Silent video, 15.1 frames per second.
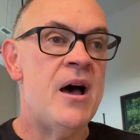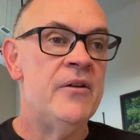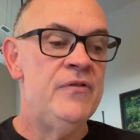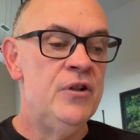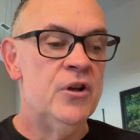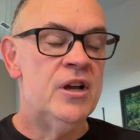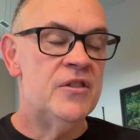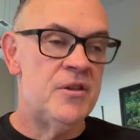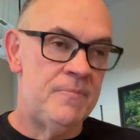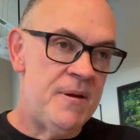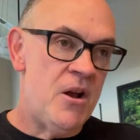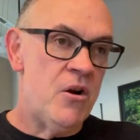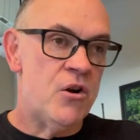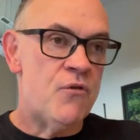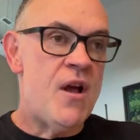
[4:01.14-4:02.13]
on the Mount. If you look at the
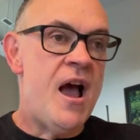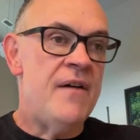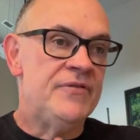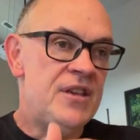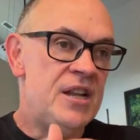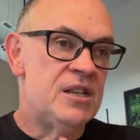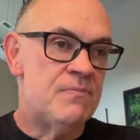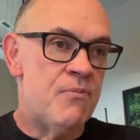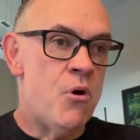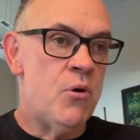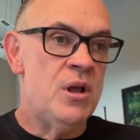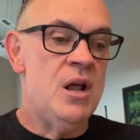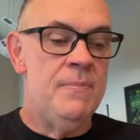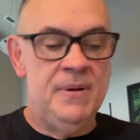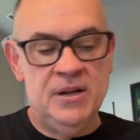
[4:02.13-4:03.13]
paragraph that it's
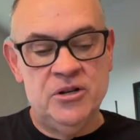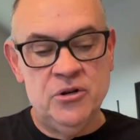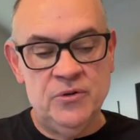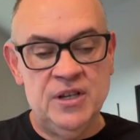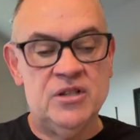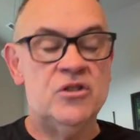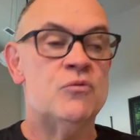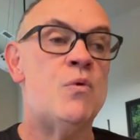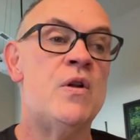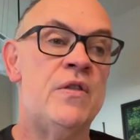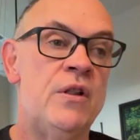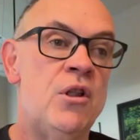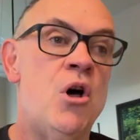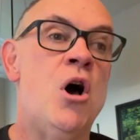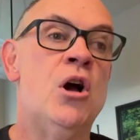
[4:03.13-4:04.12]
broken up into, this is
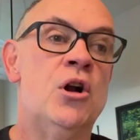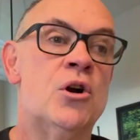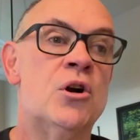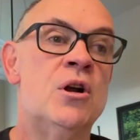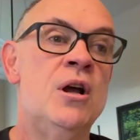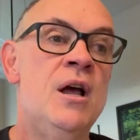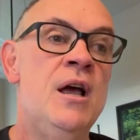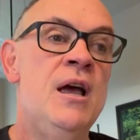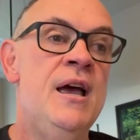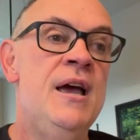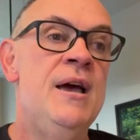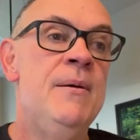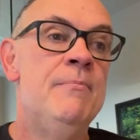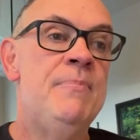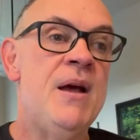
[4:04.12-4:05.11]
one of the longer
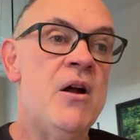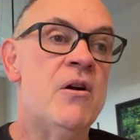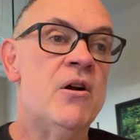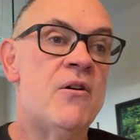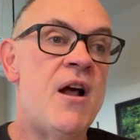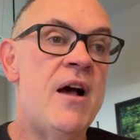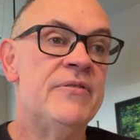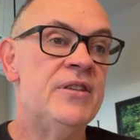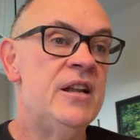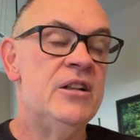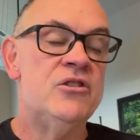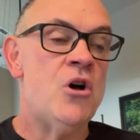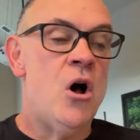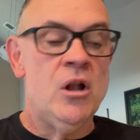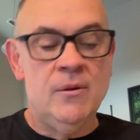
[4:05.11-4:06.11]
paragraphs,
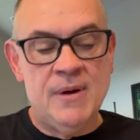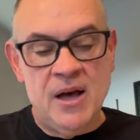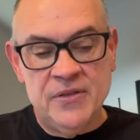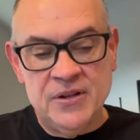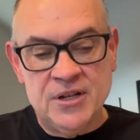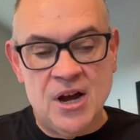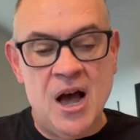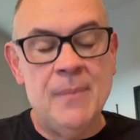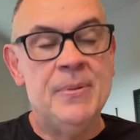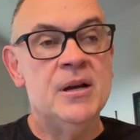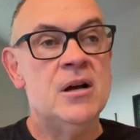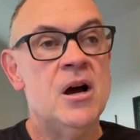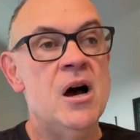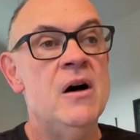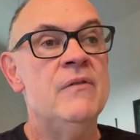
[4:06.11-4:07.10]
and it's all about the
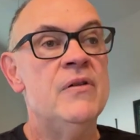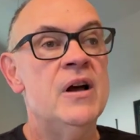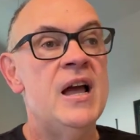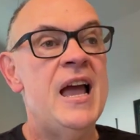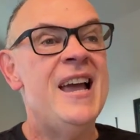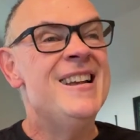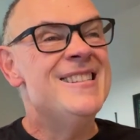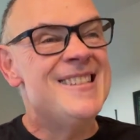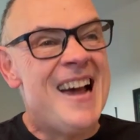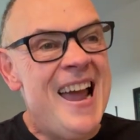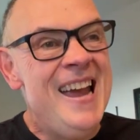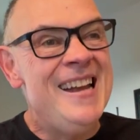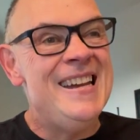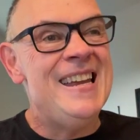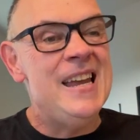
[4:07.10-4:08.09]
topic of
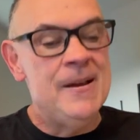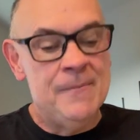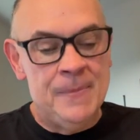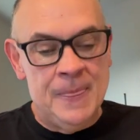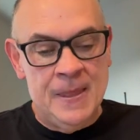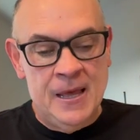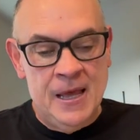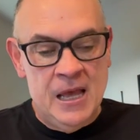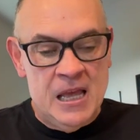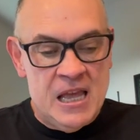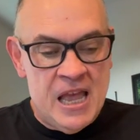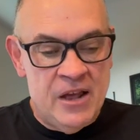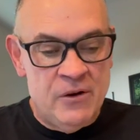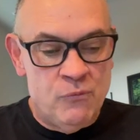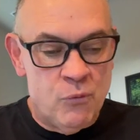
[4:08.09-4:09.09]
anxiety
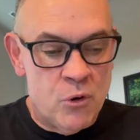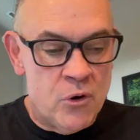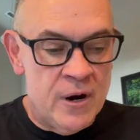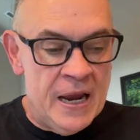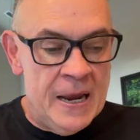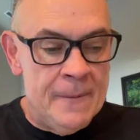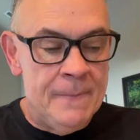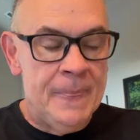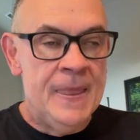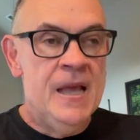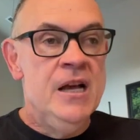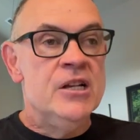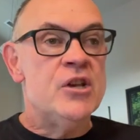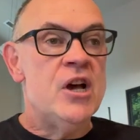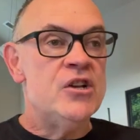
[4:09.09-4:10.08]
and worry.
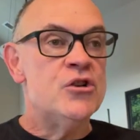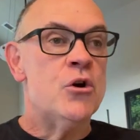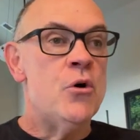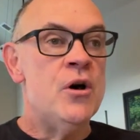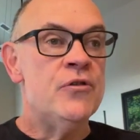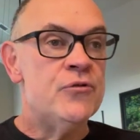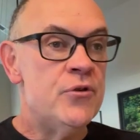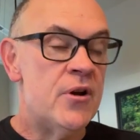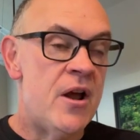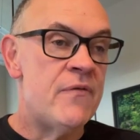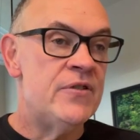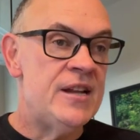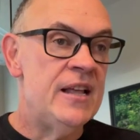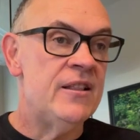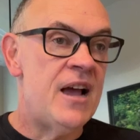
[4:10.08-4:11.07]
So as you're going through your
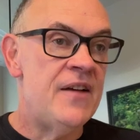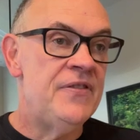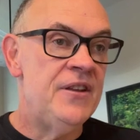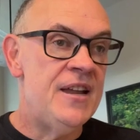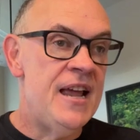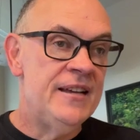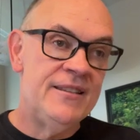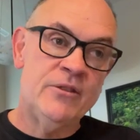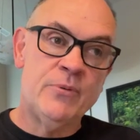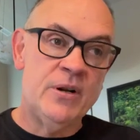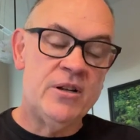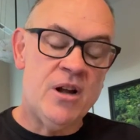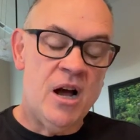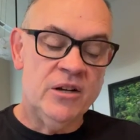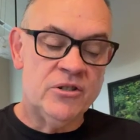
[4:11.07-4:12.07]
everyday life today, because
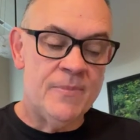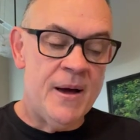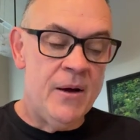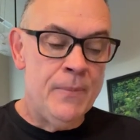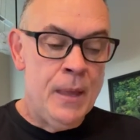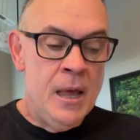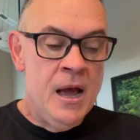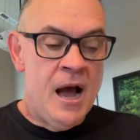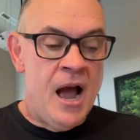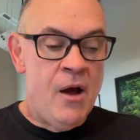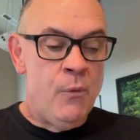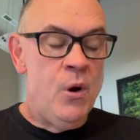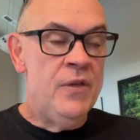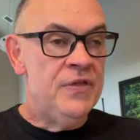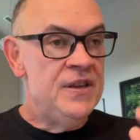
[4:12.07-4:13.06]
that's what it talks about,
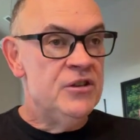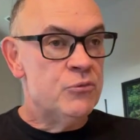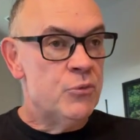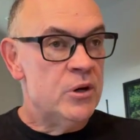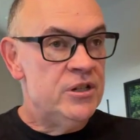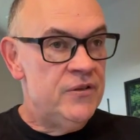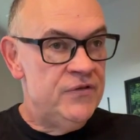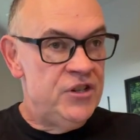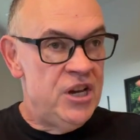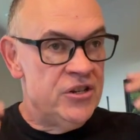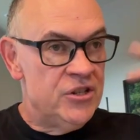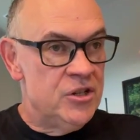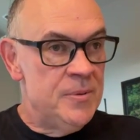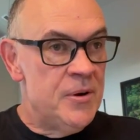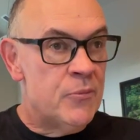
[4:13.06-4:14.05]
I want these words of
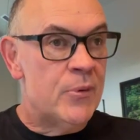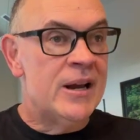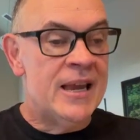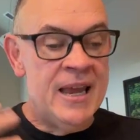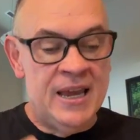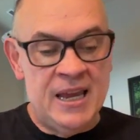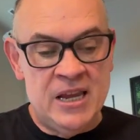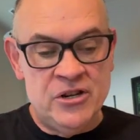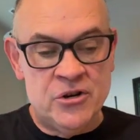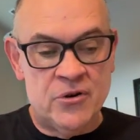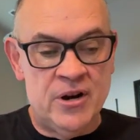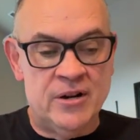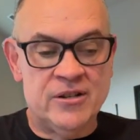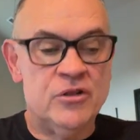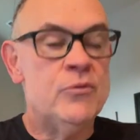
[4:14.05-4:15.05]
Jesus to be ringing in
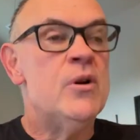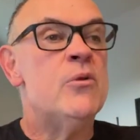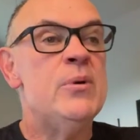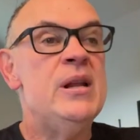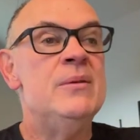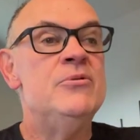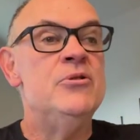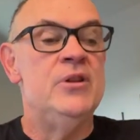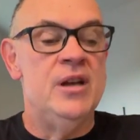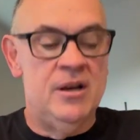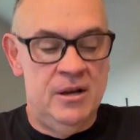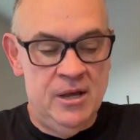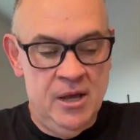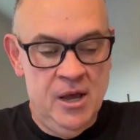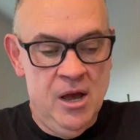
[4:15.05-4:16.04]
your ears. I just want to read them to
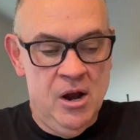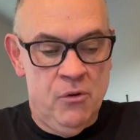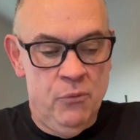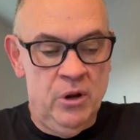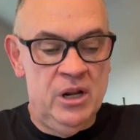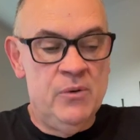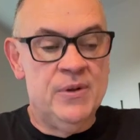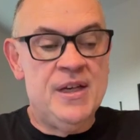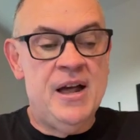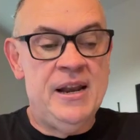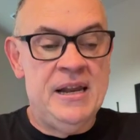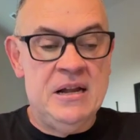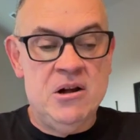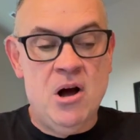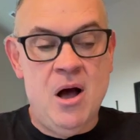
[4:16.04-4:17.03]
you, really
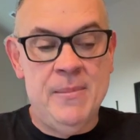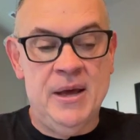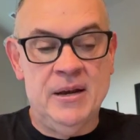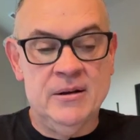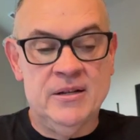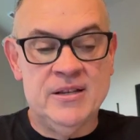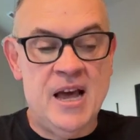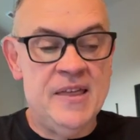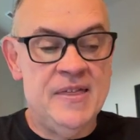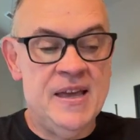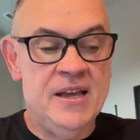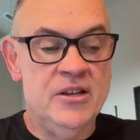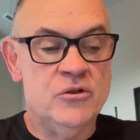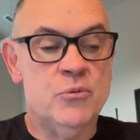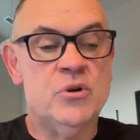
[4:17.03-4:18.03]
without any comment, because I
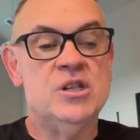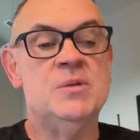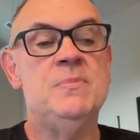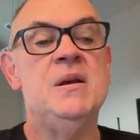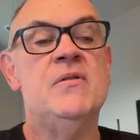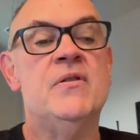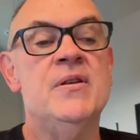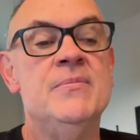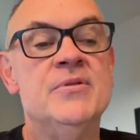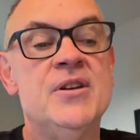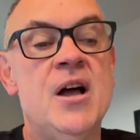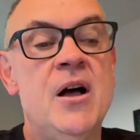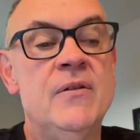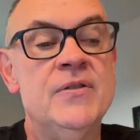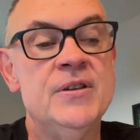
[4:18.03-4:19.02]
think his words speak for
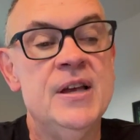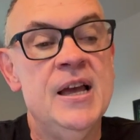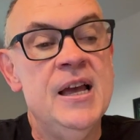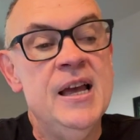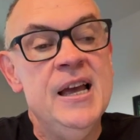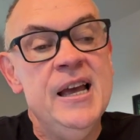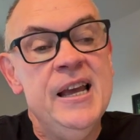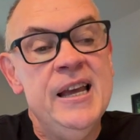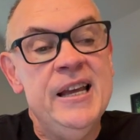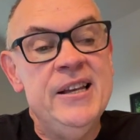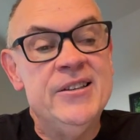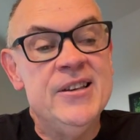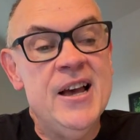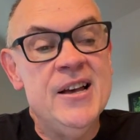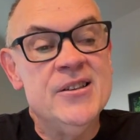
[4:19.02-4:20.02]
themselves.
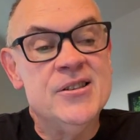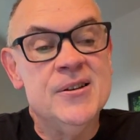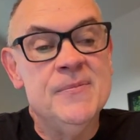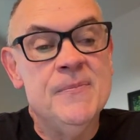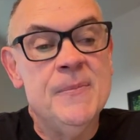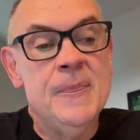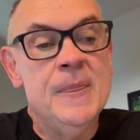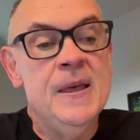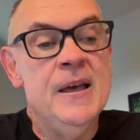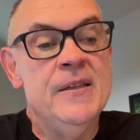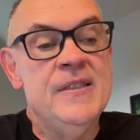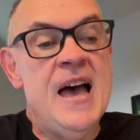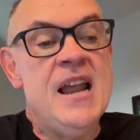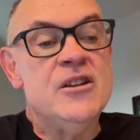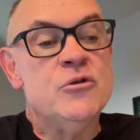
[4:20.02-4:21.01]
He says,
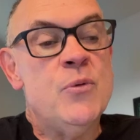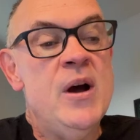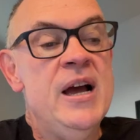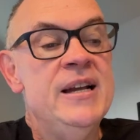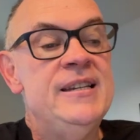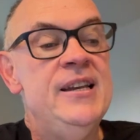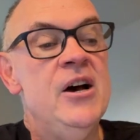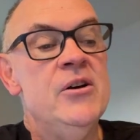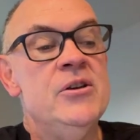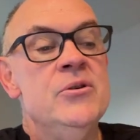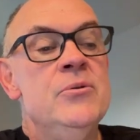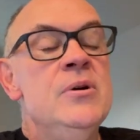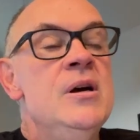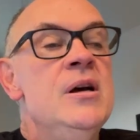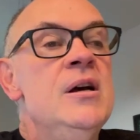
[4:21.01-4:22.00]
that is why I tell
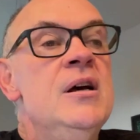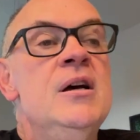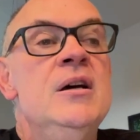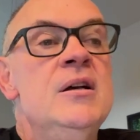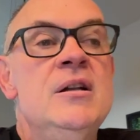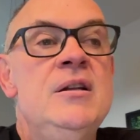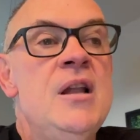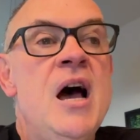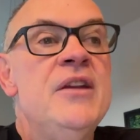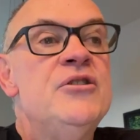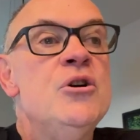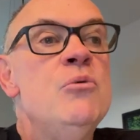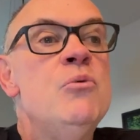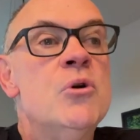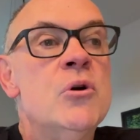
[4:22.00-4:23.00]
you
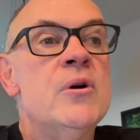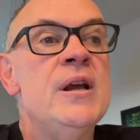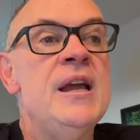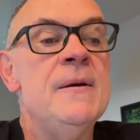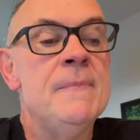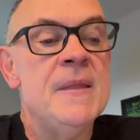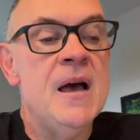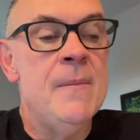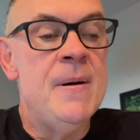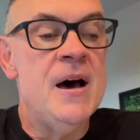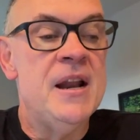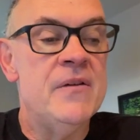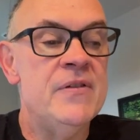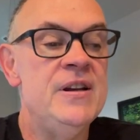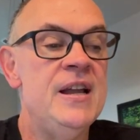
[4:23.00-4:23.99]
not to worry
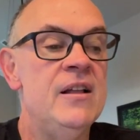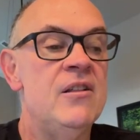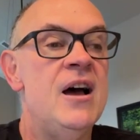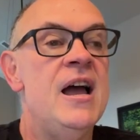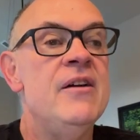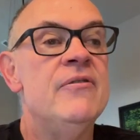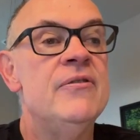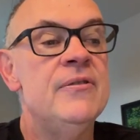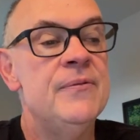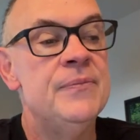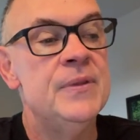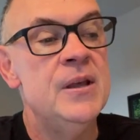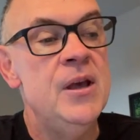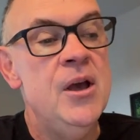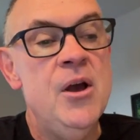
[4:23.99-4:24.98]
about everyday life,